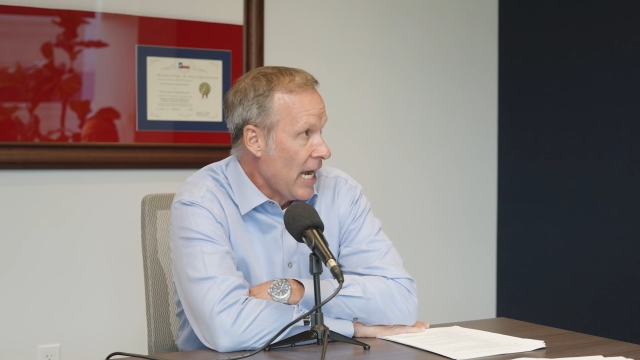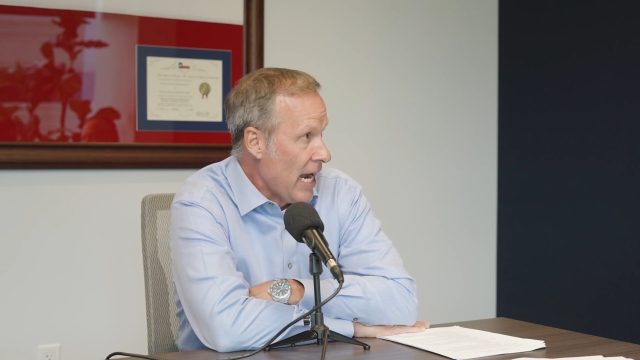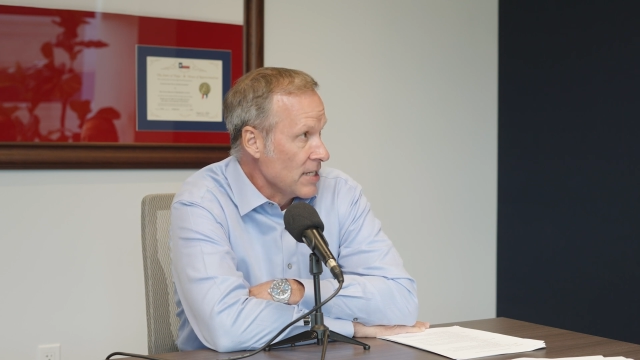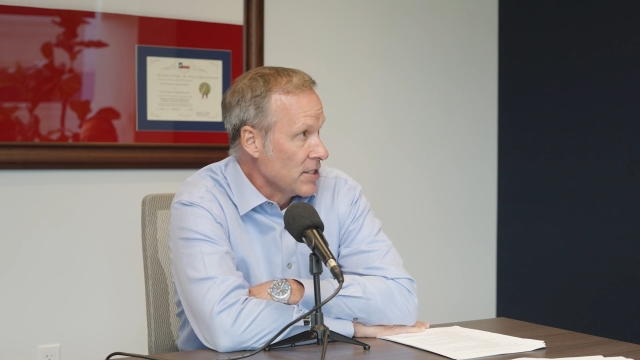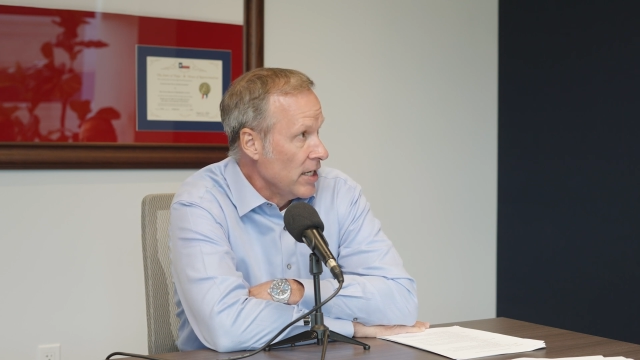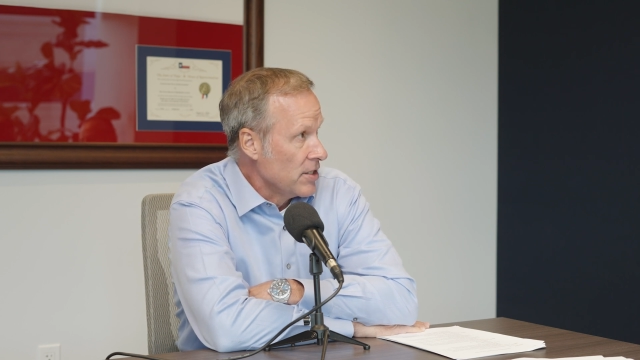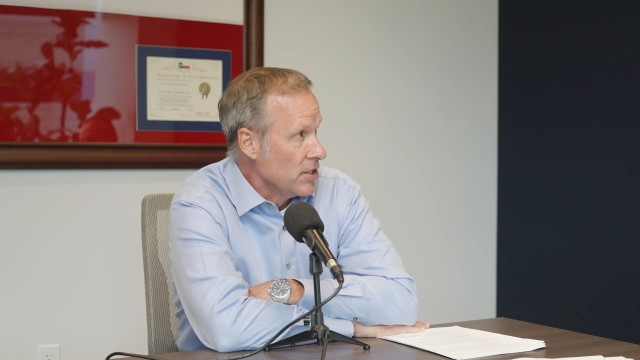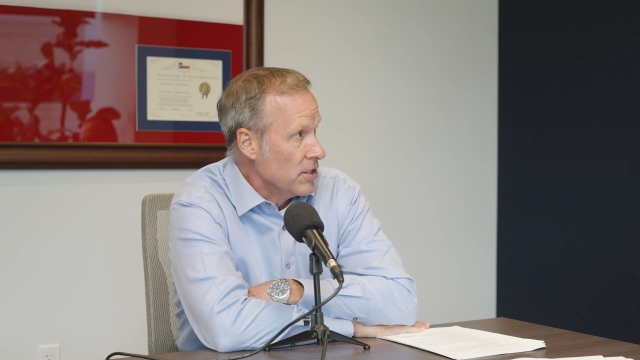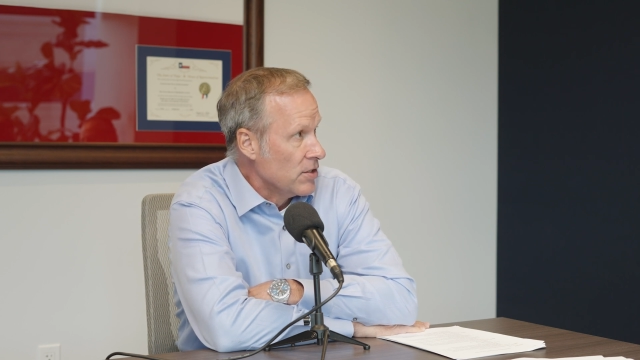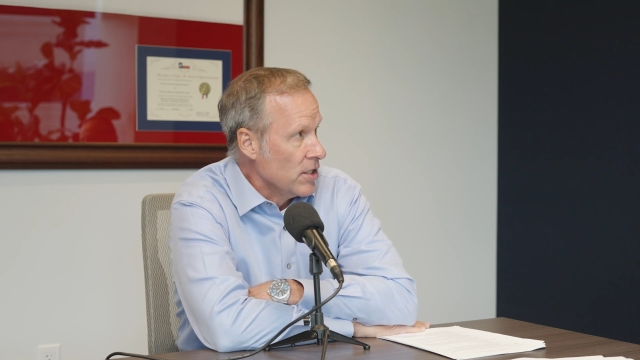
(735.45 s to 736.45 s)
assets
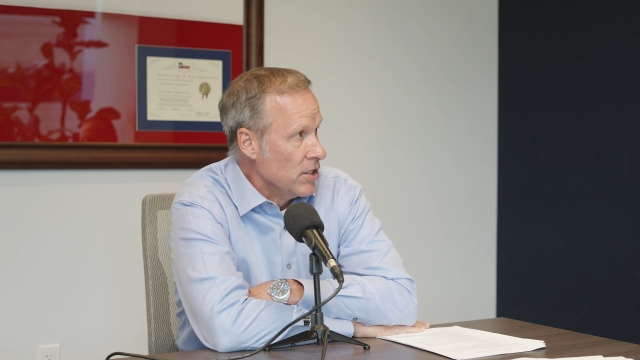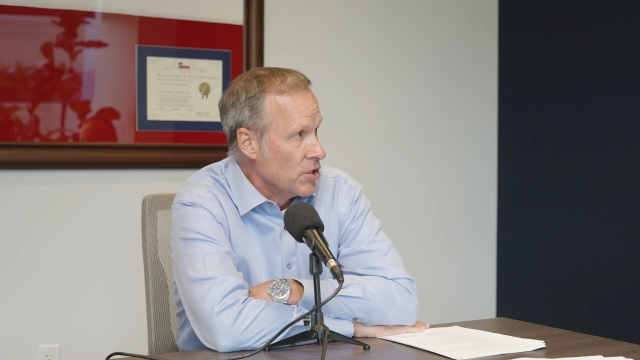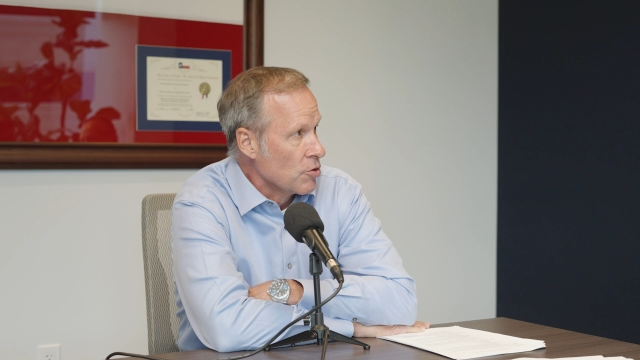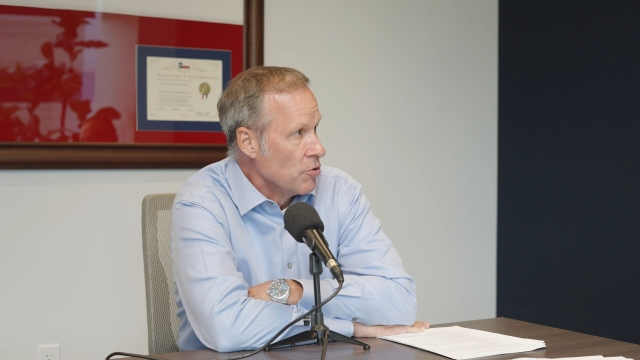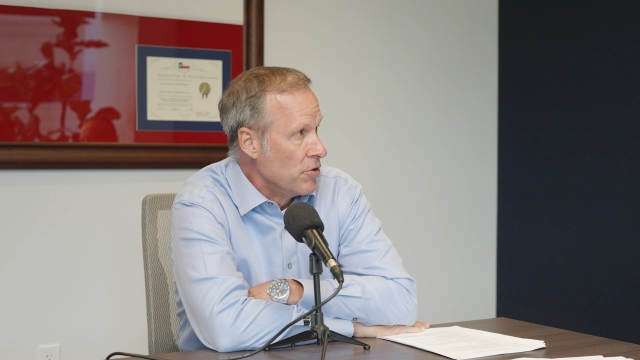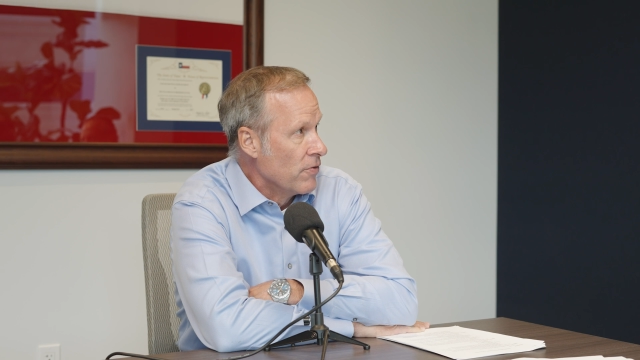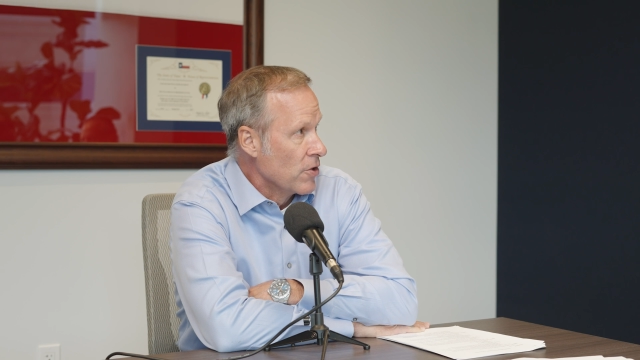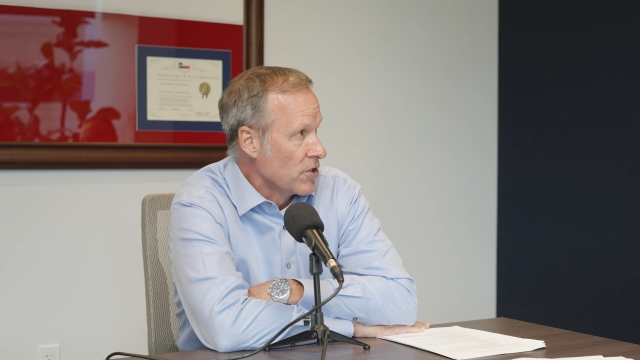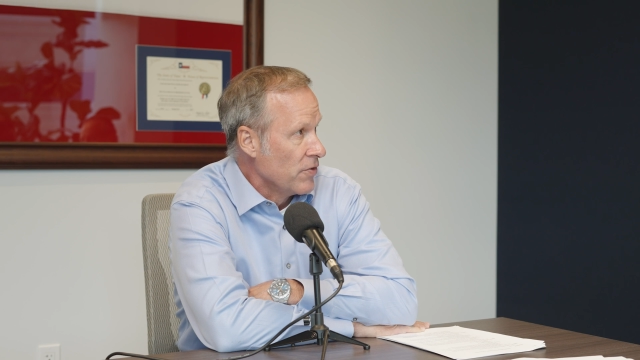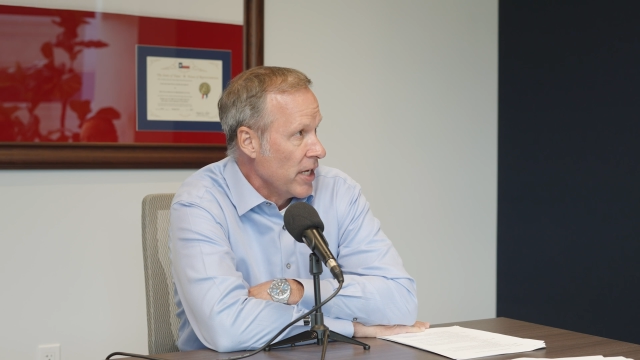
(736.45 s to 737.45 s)
is through
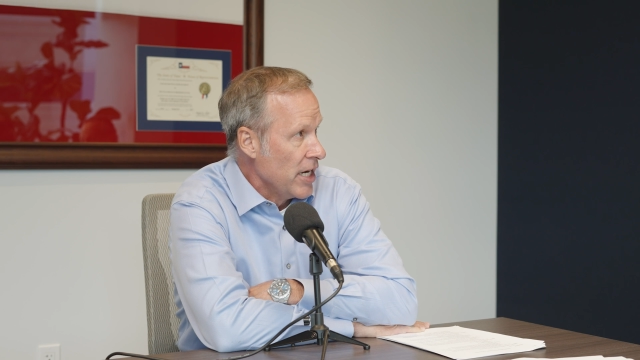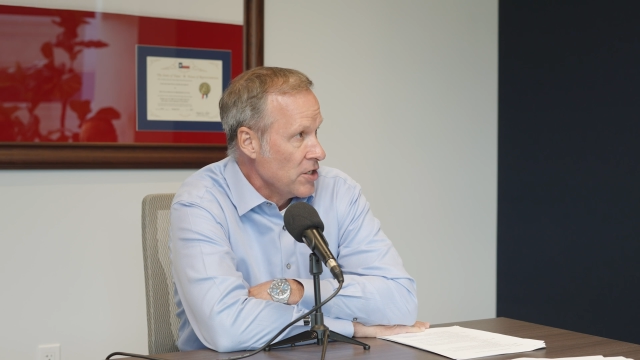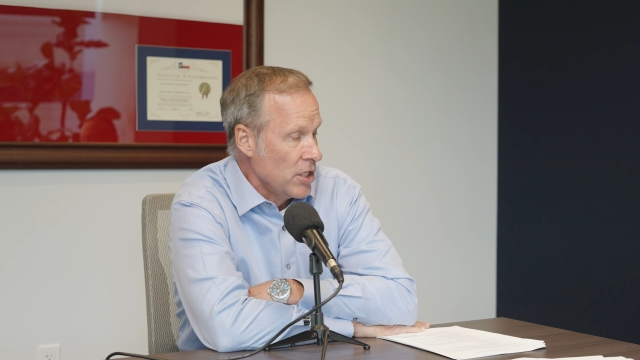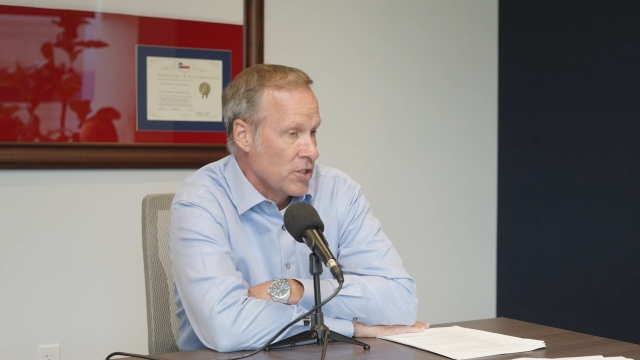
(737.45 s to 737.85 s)
diversification.